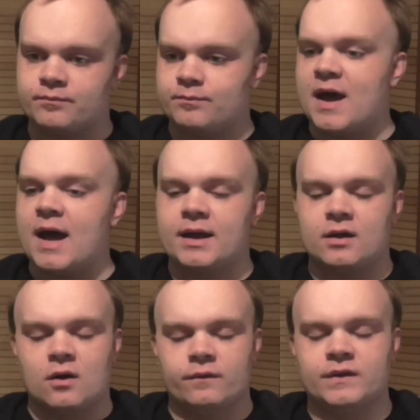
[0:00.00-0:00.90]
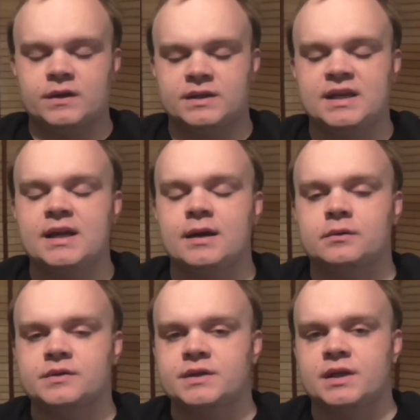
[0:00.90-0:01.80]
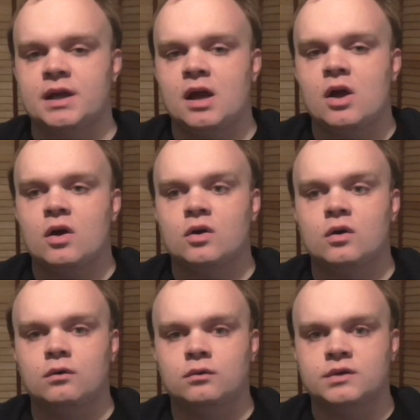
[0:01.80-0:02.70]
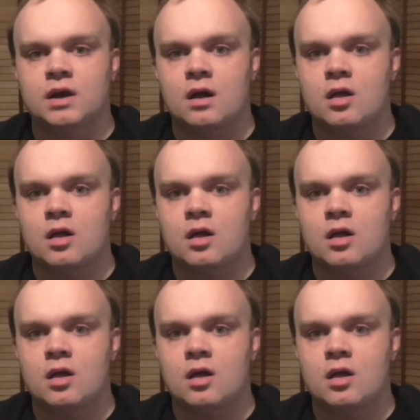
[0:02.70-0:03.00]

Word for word: pack of the DLC called